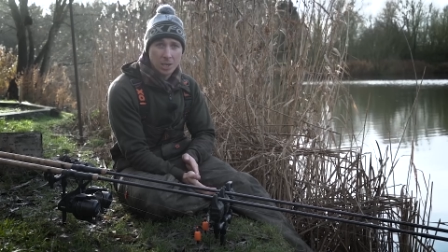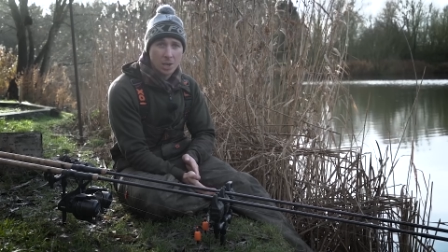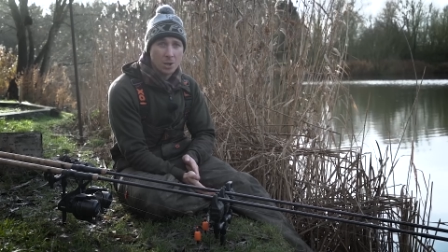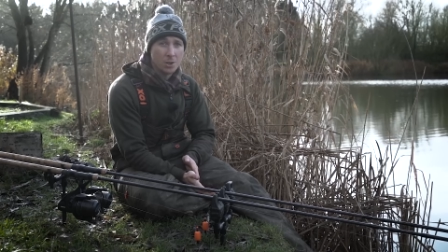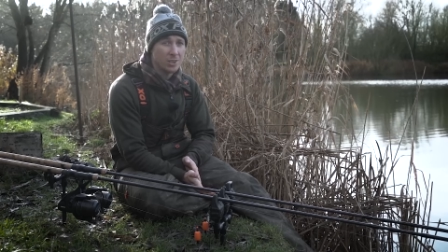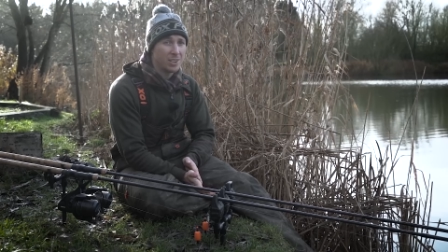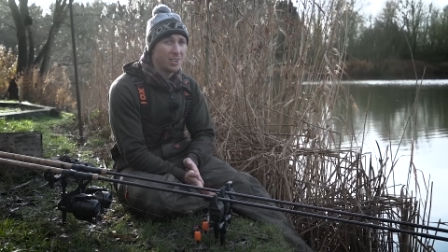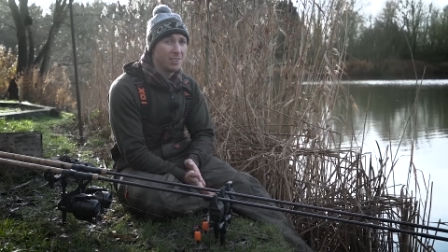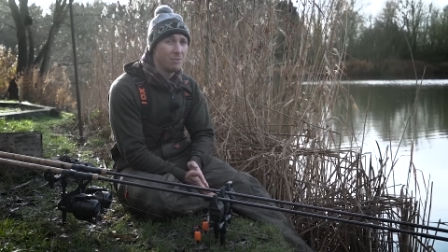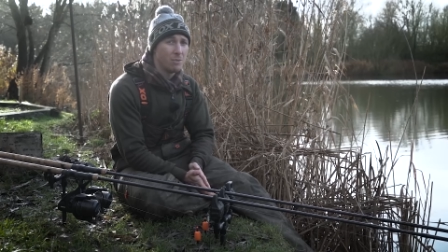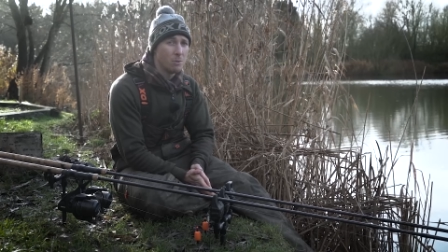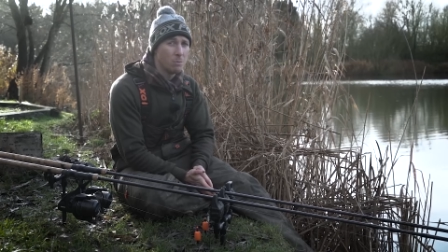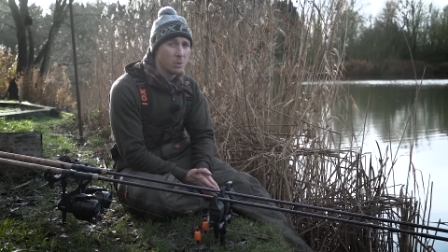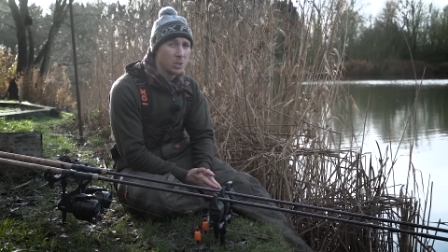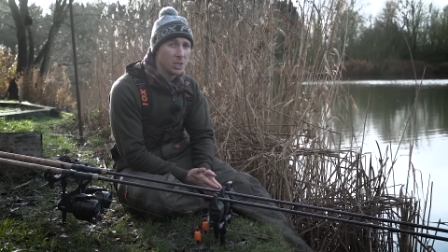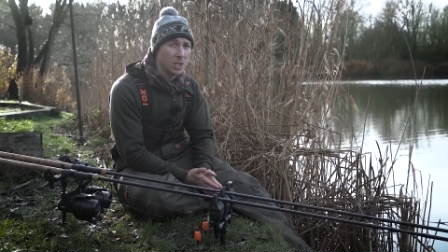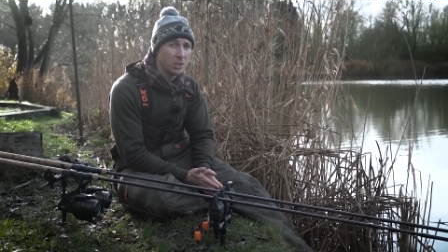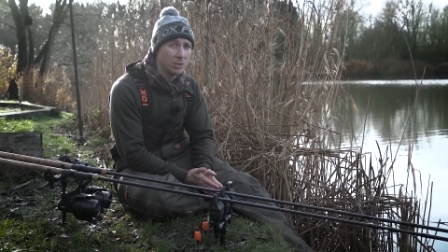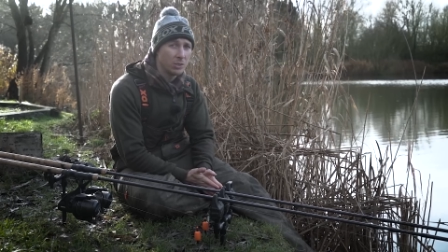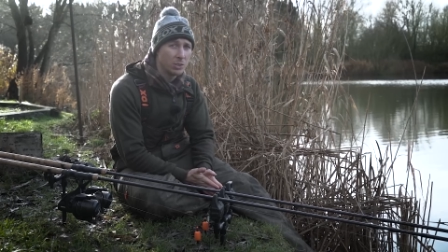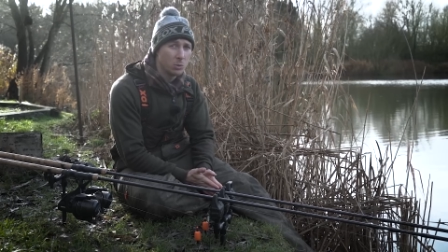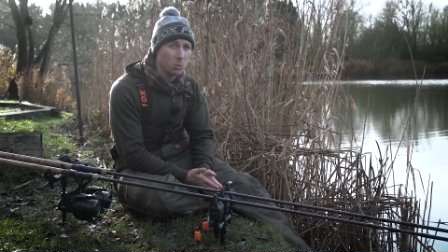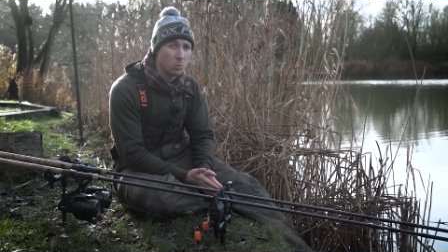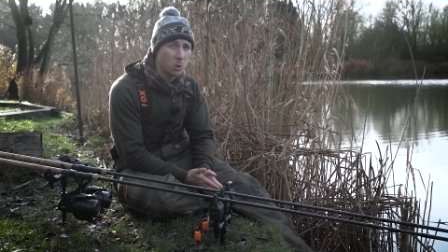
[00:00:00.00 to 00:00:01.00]
don't give
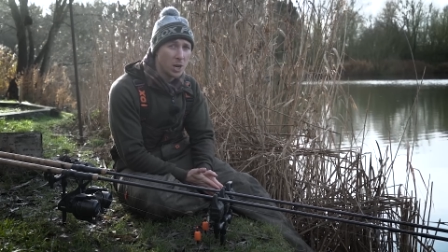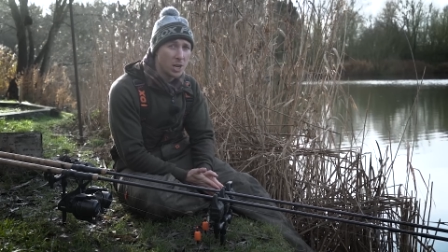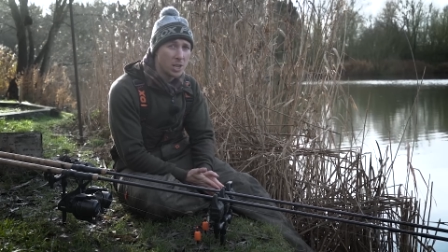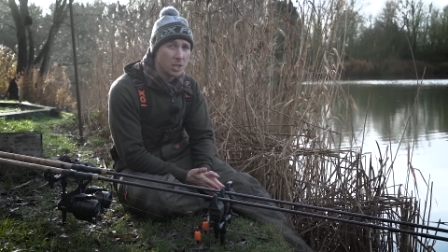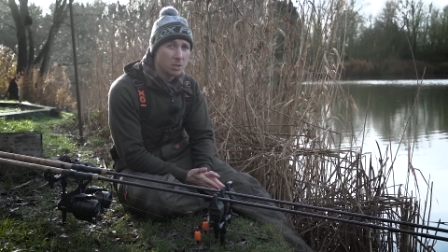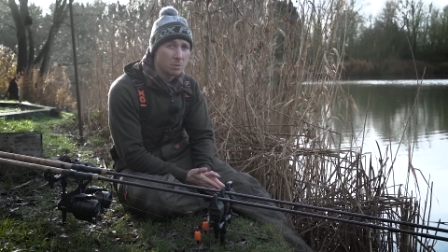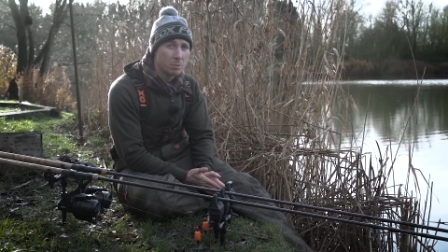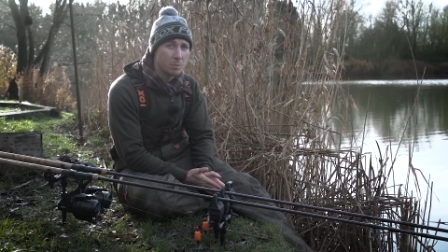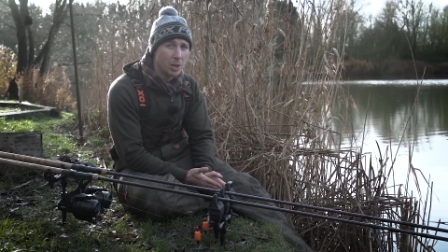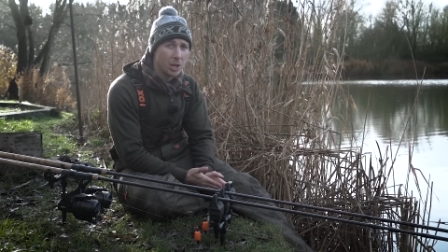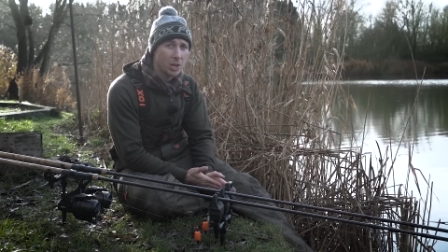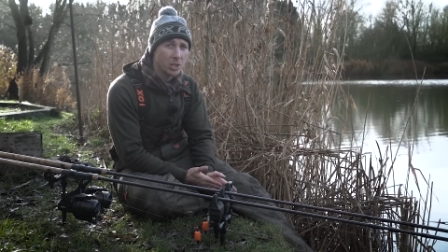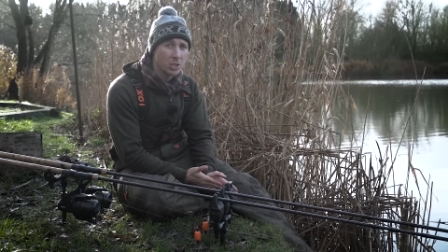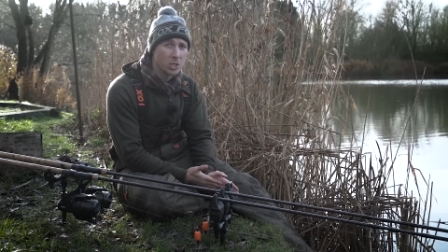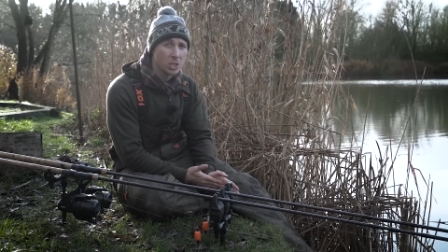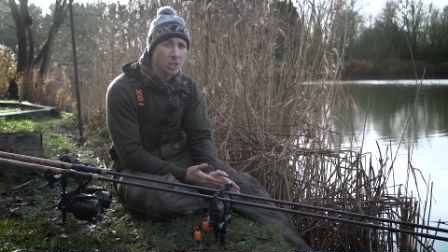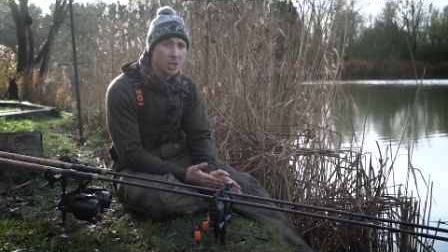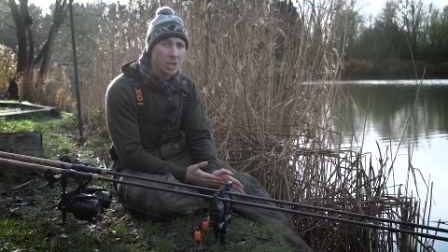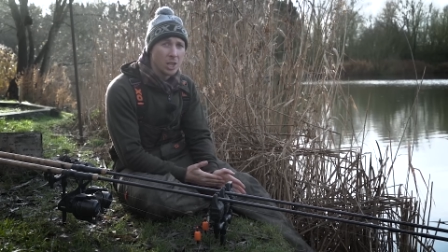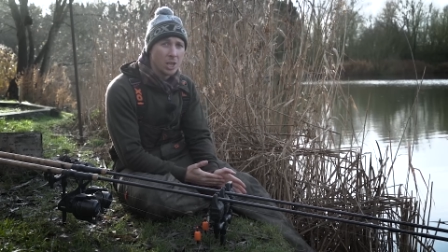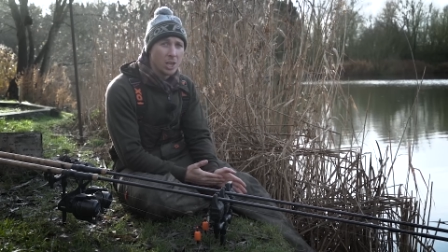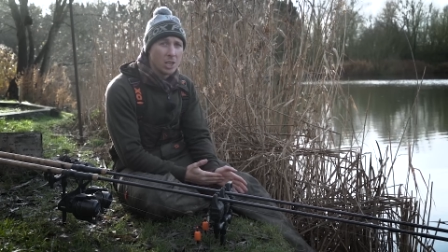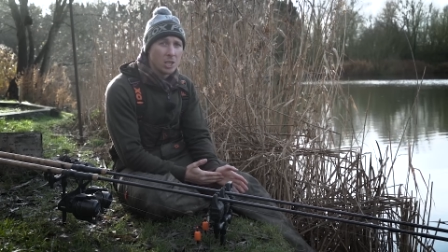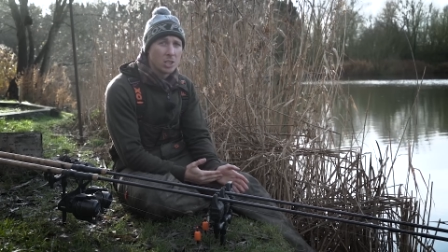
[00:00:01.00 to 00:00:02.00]
themselves away as much.
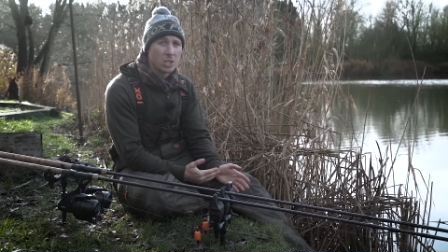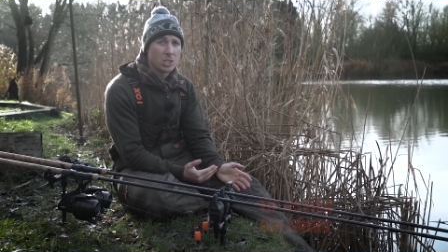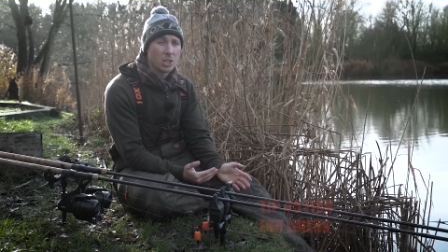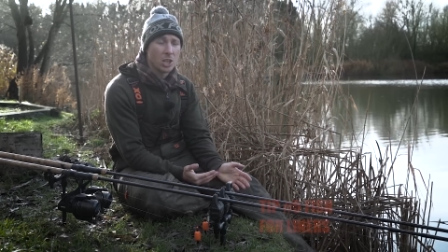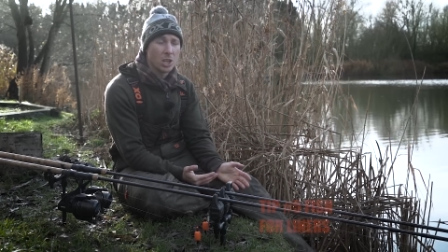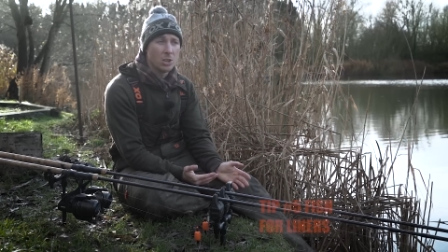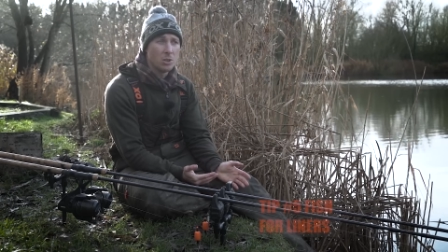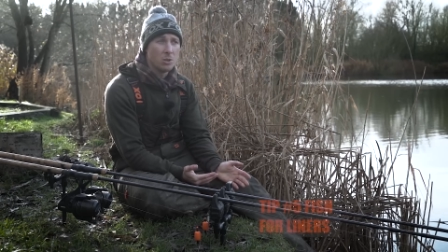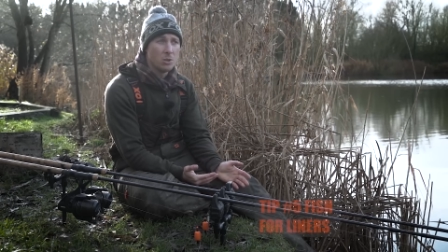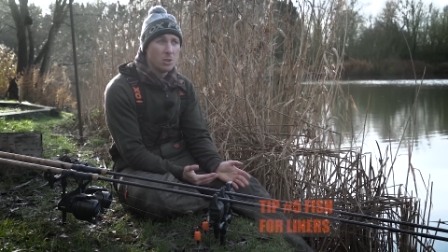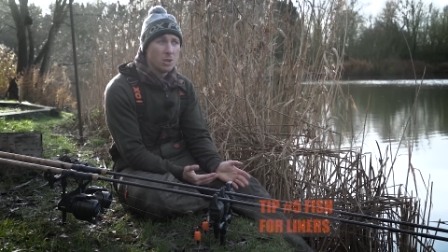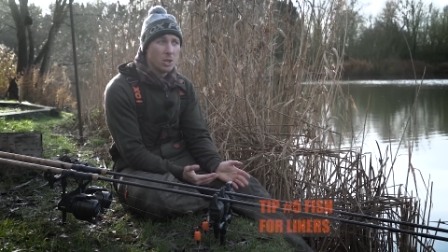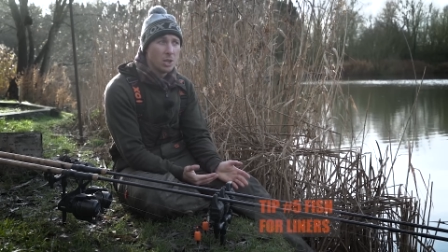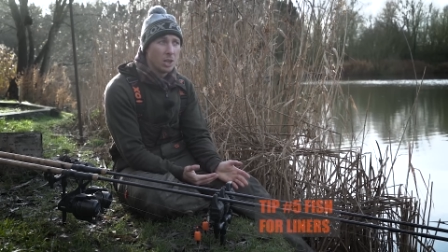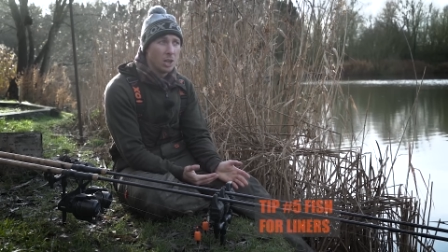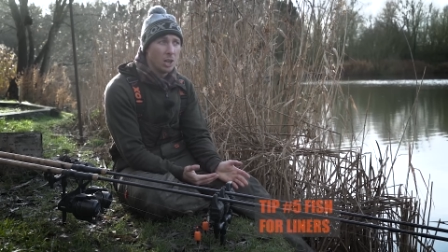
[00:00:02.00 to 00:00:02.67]
So